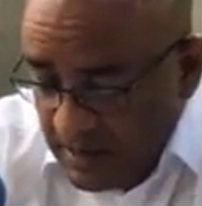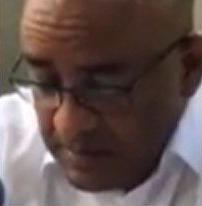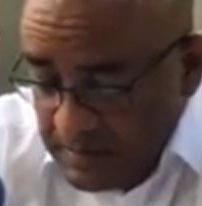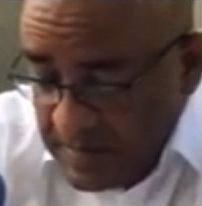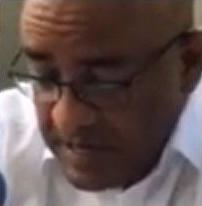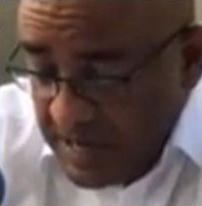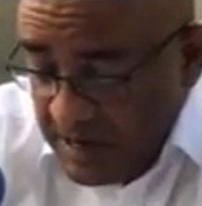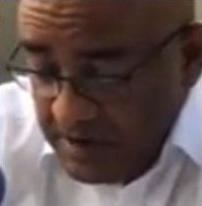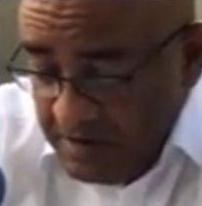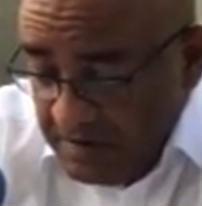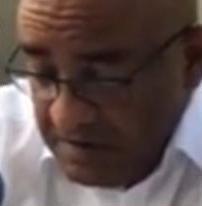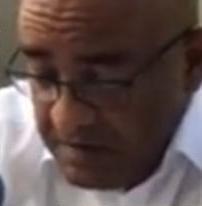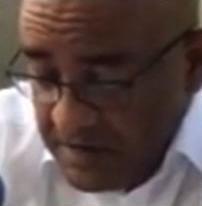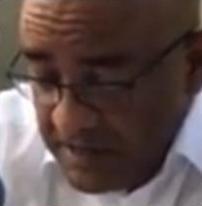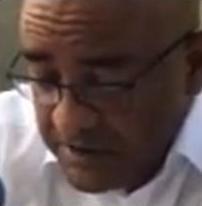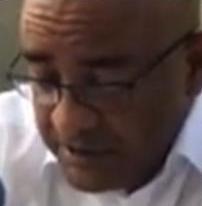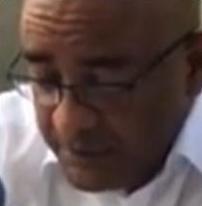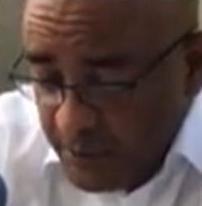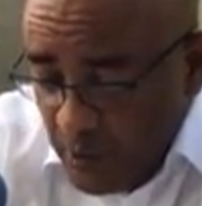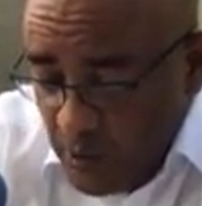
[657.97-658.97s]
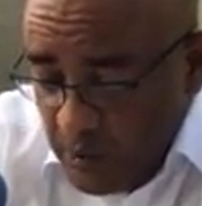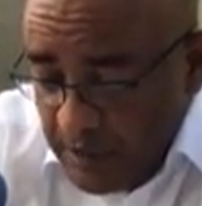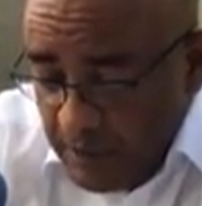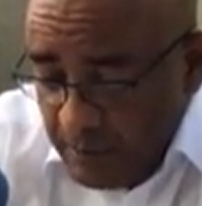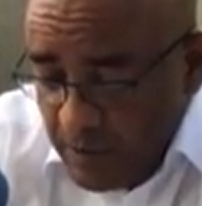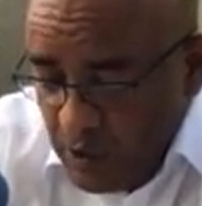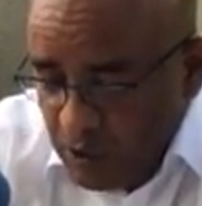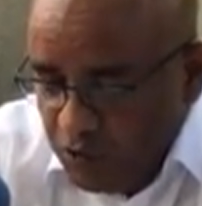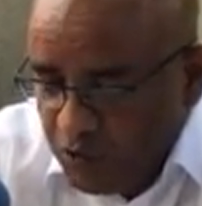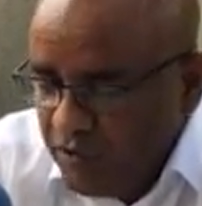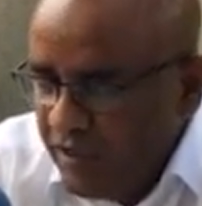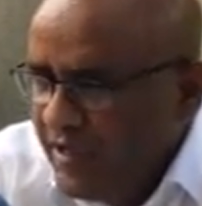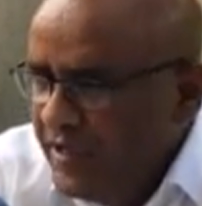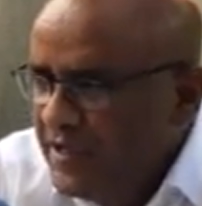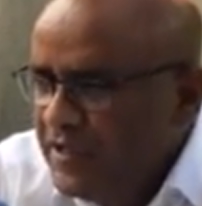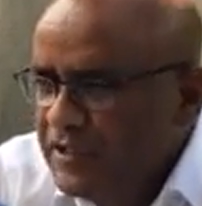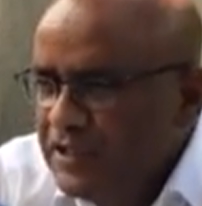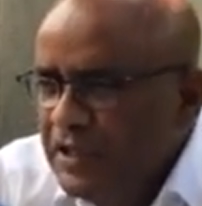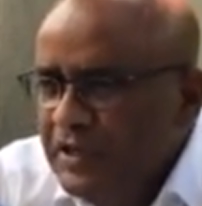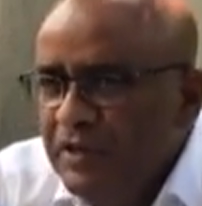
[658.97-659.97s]
They spoke about
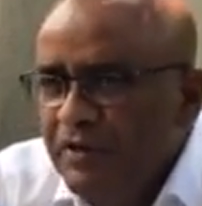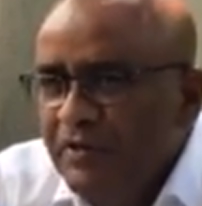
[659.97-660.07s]
drainage and